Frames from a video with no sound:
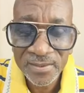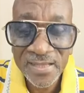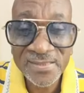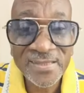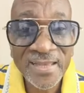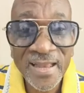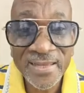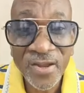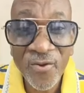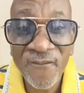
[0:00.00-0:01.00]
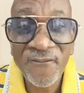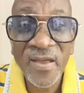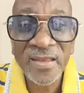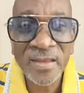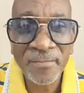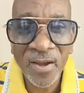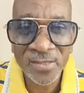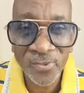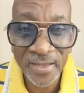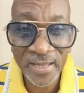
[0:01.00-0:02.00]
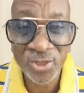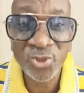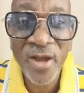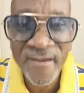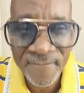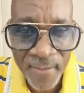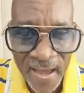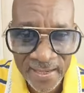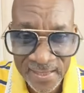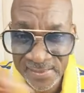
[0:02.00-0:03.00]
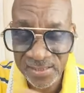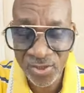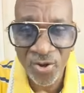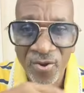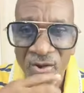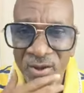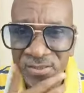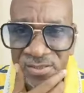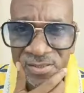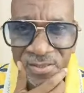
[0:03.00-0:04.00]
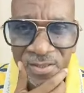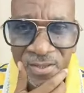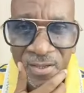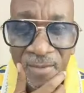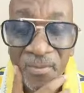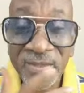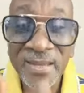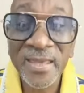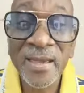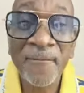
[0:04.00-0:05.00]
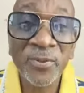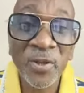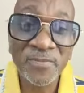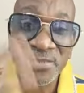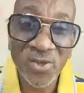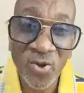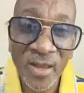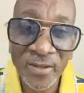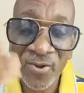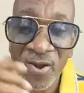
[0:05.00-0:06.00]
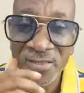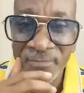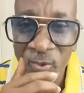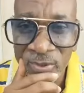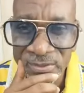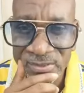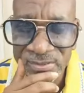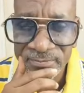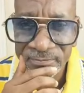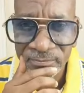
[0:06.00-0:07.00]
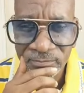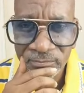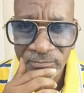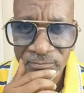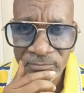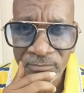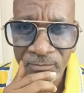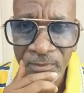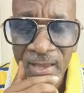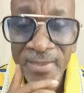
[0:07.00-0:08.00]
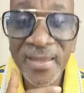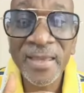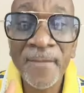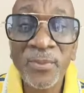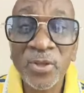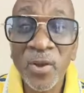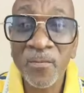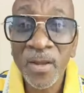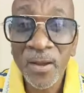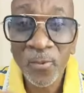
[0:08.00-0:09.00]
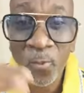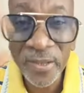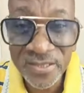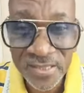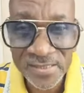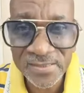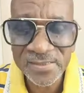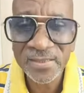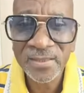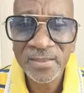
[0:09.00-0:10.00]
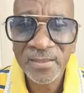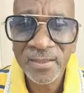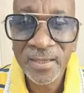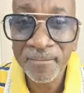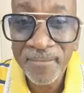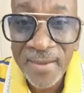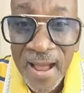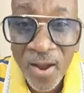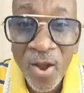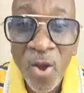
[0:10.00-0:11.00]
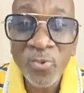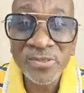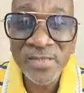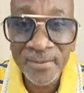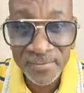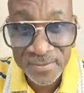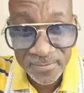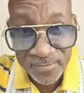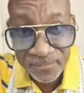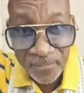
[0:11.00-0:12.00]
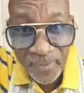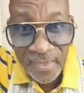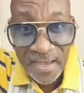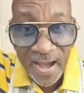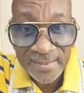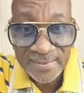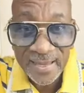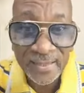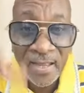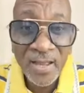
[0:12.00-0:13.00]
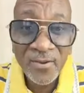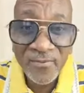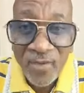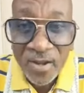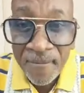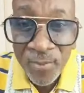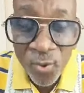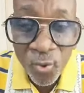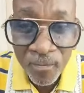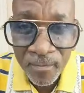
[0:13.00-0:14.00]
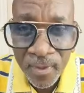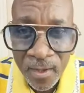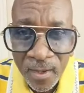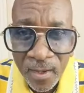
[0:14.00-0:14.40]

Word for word: they say that they're offended because when they drive by, they see your cross. But they can put up skull and crossbones. They can put up witches in black gowns and peak hat and on a broom.